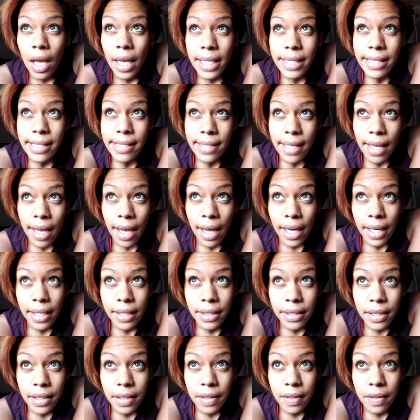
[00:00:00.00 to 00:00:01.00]
It's
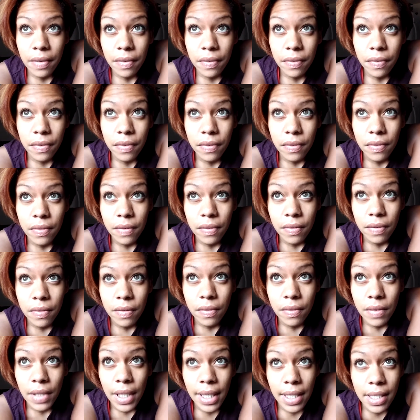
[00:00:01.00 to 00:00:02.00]
kind of
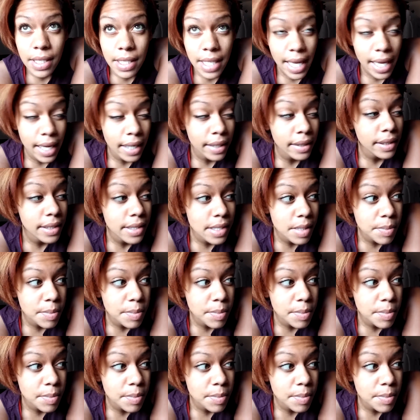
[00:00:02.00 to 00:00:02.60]
exactly